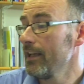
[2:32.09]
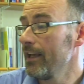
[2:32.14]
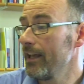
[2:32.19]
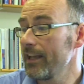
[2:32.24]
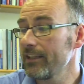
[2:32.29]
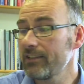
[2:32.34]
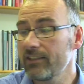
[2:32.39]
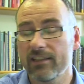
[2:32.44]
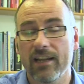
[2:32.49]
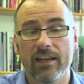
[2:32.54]

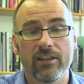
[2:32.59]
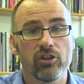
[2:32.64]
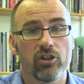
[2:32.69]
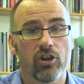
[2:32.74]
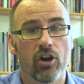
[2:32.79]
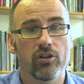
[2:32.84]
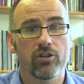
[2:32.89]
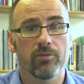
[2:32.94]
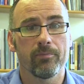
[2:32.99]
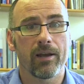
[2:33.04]
And that slight
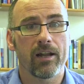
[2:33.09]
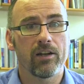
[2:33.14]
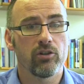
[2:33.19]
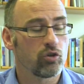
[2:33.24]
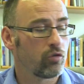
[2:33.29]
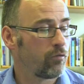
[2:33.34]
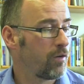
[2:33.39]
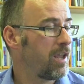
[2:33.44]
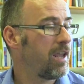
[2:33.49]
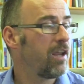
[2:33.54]
charge
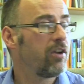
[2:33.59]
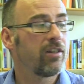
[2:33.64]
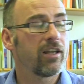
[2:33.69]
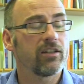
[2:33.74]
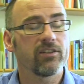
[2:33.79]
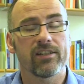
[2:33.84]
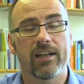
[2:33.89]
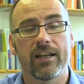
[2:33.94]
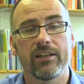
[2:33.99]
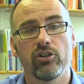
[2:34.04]
imbalance over here and
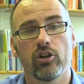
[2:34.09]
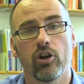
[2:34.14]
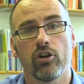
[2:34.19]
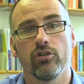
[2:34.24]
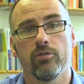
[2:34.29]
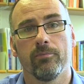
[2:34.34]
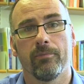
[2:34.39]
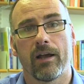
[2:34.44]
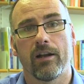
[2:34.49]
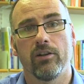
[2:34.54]
that slight
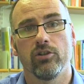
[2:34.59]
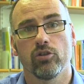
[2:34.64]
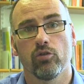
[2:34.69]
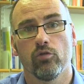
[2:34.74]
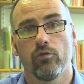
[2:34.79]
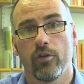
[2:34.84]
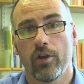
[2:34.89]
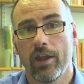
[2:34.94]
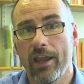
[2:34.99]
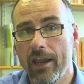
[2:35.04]
charge imbalance
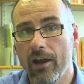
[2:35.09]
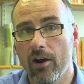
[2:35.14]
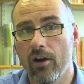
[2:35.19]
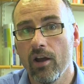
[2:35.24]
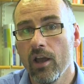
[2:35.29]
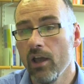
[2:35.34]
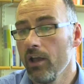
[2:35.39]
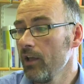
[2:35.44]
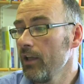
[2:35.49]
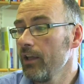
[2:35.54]
over
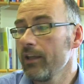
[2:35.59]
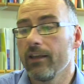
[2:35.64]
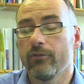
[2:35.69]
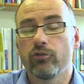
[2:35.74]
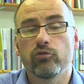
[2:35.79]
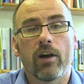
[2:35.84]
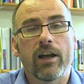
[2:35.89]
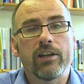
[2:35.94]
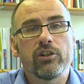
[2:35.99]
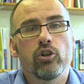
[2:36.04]
here
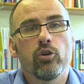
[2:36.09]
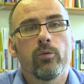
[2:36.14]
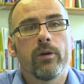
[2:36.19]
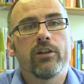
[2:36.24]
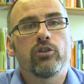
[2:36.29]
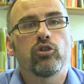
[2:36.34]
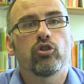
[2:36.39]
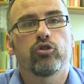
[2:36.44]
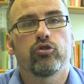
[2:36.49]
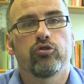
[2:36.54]
gives rise to
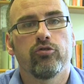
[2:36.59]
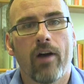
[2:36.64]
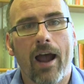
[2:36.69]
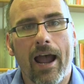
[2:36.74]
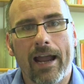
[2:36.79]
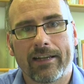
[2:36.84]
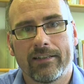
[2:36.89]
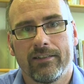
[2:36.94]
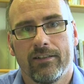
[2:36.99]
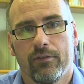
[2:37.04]
an
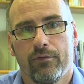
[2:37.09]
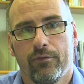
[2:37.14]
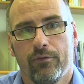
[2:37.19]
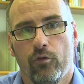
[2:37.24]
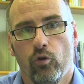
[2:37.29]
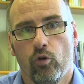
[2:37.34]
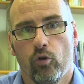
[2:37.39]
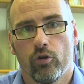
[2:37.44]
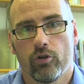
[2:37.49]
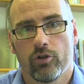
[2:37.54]
attractive
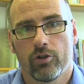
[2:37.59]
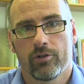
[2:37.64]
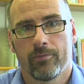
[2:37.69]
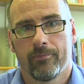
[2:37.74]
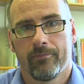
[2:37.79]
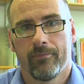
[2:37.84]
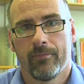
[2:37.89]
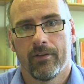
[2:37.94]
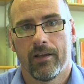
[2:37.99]
force.